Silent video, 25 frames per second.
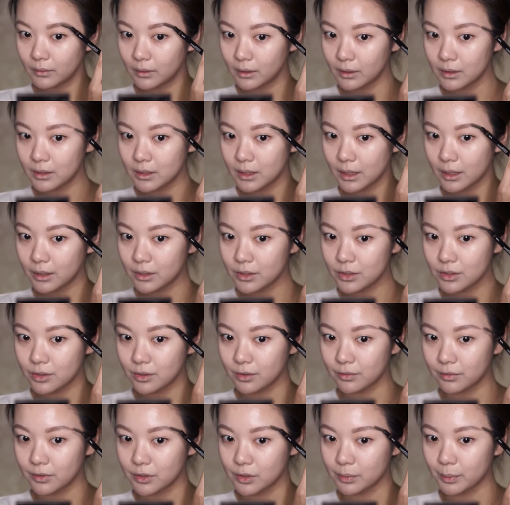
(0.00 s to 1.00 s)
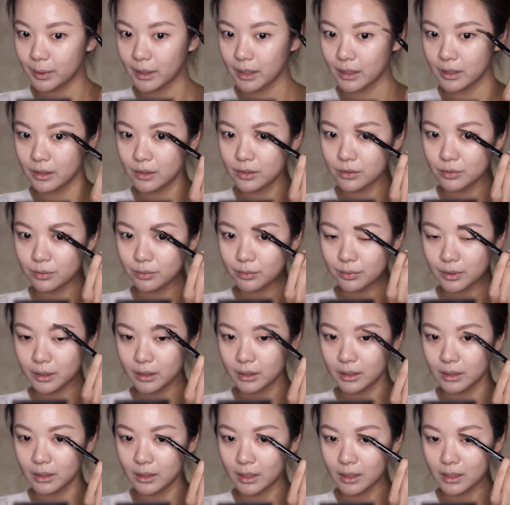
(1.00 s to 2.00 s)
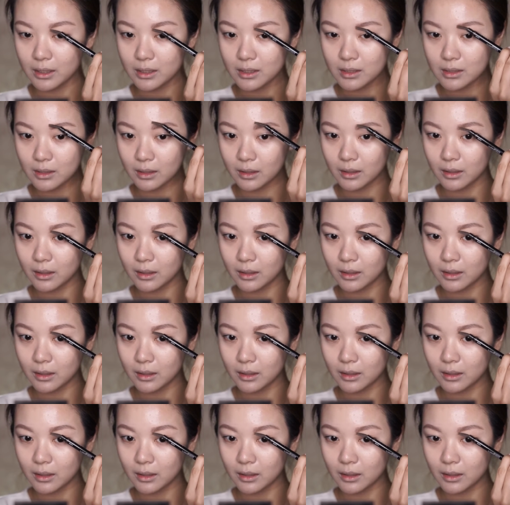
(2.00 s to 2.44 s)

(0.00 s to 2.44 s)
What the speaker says: The texture of this pen is really nice.